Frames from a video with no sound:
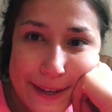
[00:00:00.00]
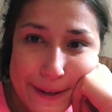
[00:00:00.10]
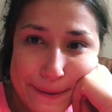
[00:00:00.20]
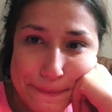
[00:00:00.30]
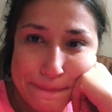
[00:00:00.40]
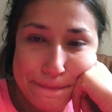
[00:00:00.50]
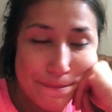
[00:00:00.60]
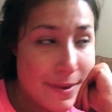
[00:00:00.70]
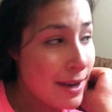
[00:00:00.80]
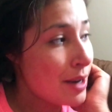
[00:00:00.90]
yeah.
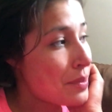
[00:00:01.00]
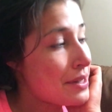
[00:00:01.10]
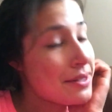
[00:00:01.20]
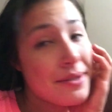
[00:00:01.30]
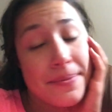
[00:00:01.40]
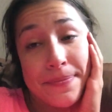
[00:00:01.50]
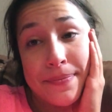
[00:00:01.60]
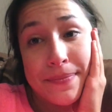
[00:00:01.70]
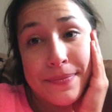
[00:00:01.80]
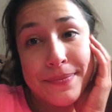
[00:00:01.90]
Anyways.
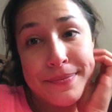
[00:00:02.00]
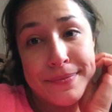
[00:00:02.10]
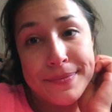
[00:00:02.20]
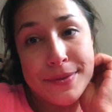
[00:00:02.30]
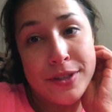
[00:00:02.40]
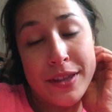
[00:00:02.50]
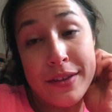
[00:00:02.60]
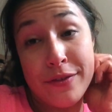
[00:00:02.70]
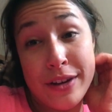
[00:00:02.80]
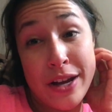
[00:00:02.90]
So I
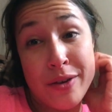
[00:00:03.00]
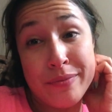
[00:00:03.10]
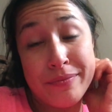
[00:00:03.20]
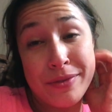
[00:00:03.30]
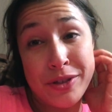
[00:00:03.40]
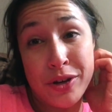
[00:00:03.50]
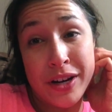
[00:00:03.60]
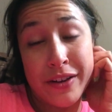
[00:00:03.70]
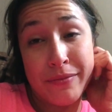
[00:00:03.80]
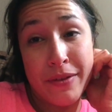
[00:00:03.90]
think for now,
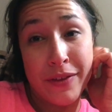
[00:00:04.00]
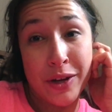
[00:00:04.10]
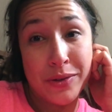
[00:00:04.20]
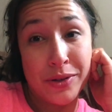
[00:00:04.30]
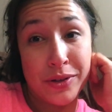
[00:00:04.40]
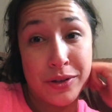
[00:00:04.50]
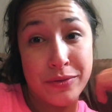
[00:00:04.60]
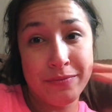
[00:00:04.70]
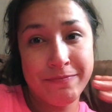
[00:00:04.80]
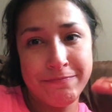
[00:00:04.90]
sorry if my videos are a little